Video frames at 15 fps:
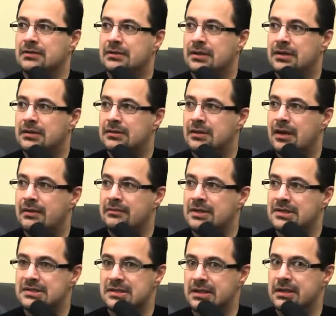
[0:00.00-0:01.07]
That
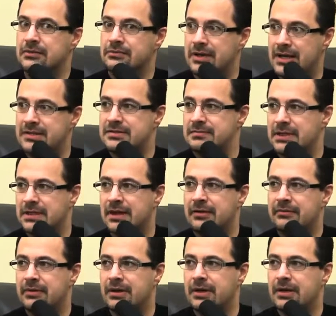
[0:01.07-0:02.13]
obviously he raised me that
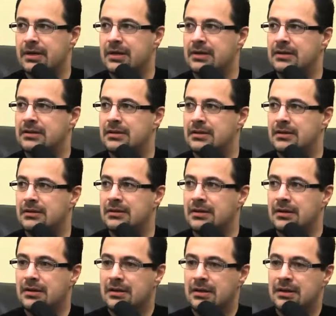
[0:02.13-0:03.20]
way, and uh,
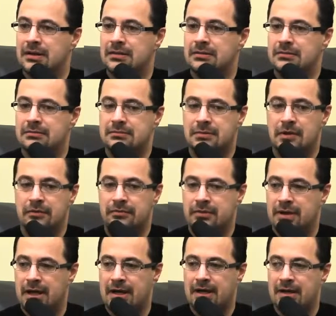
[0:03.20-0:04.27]
and
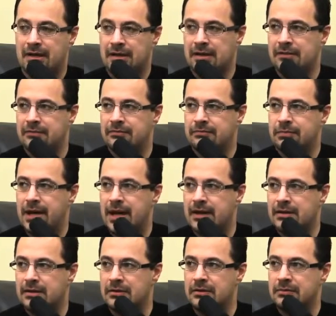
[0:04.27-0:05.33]
hopefully I can give
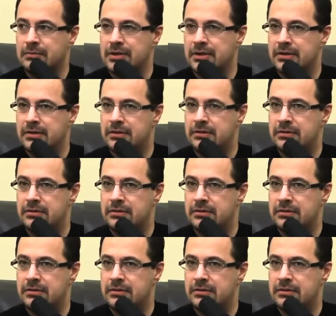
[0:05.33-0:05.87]
back a little bit